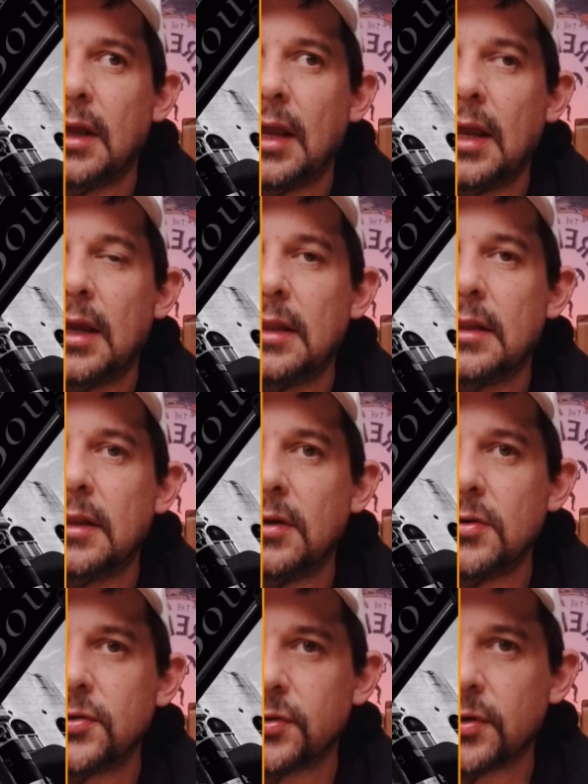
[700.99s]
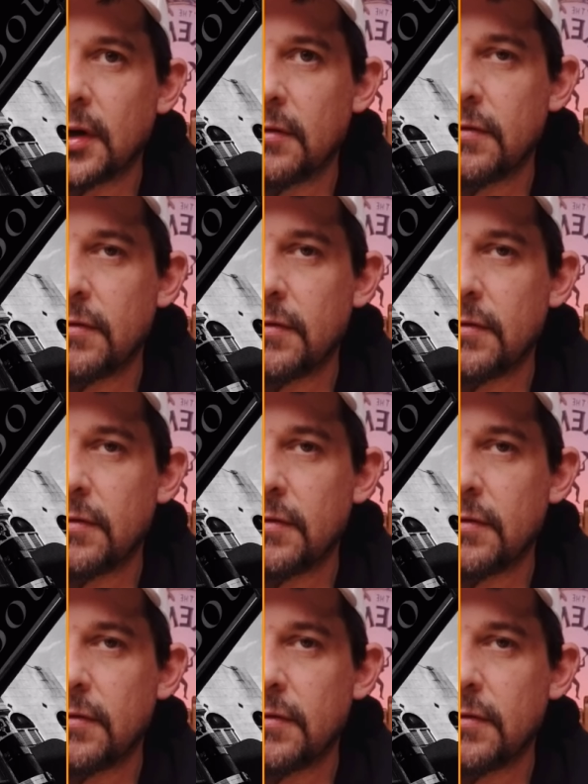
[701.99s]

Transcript: and the user